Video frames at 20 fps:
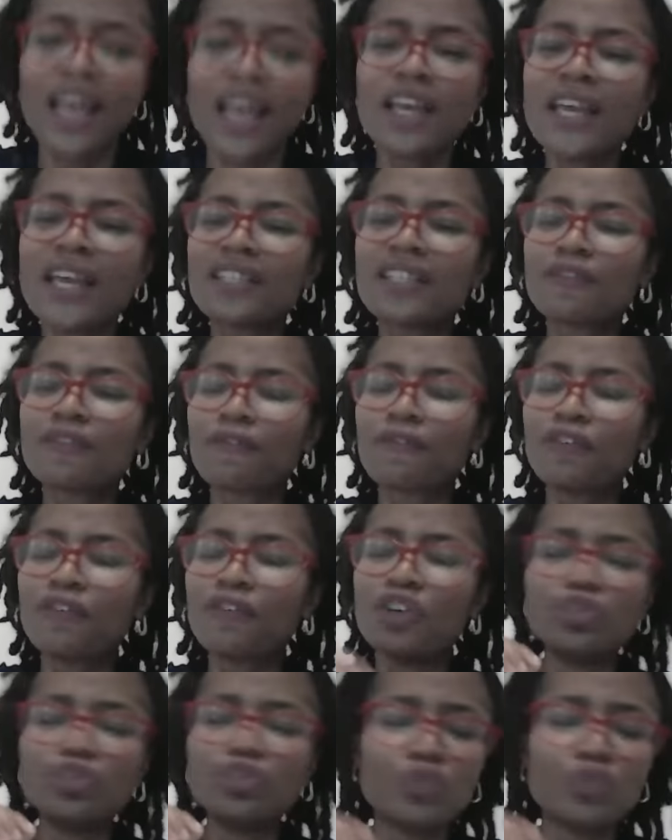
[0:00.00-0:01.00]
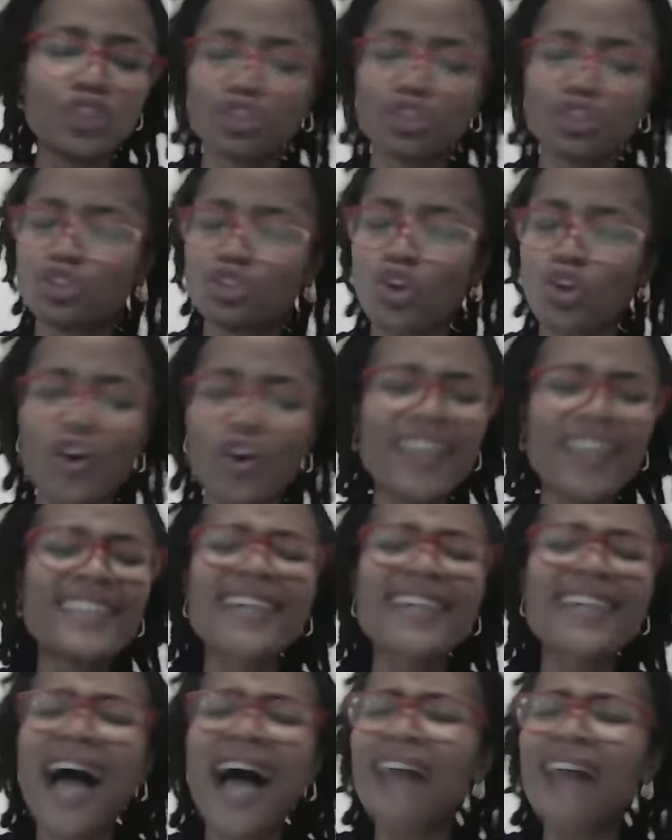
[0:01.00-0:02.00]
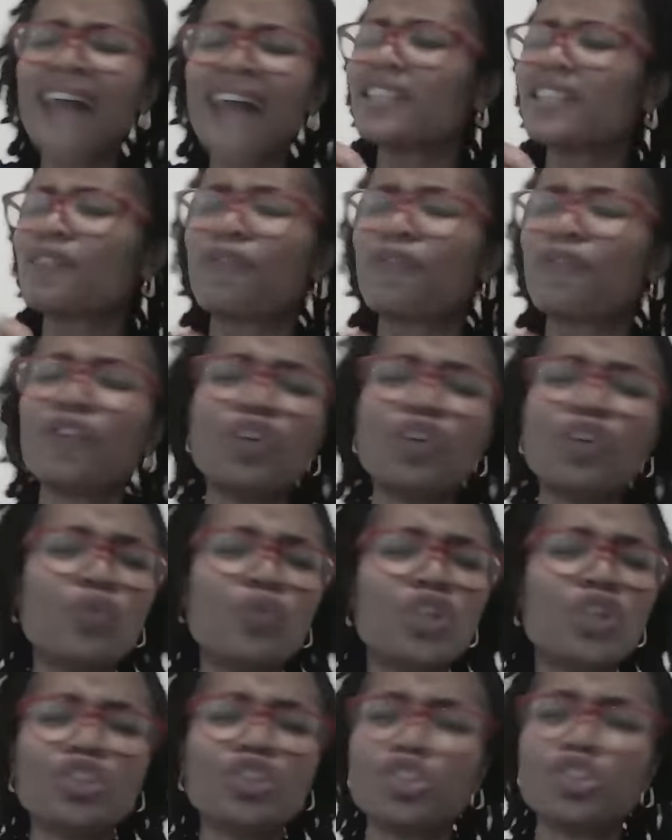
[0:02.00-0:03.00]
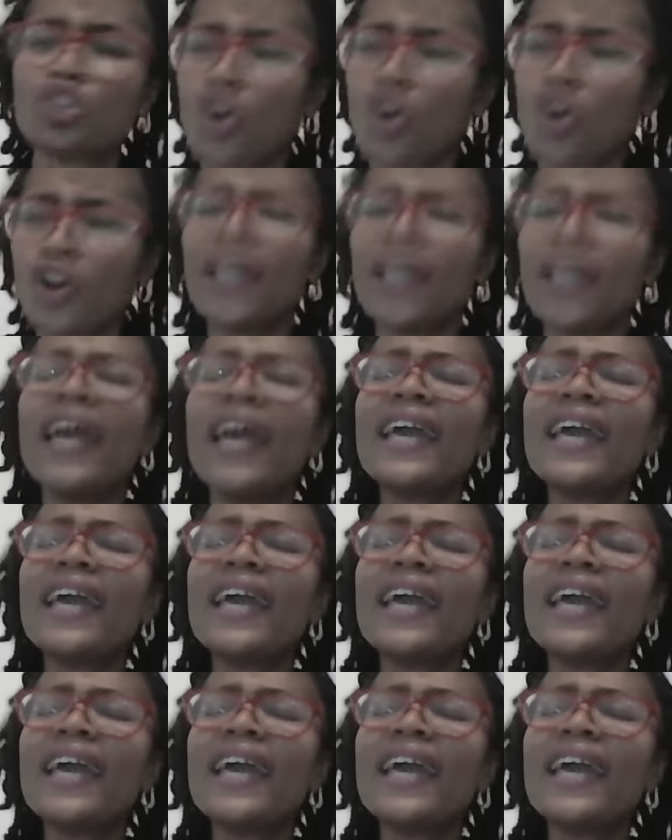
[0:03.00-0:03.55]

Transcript: is filled with joy. His heart is filled with joy.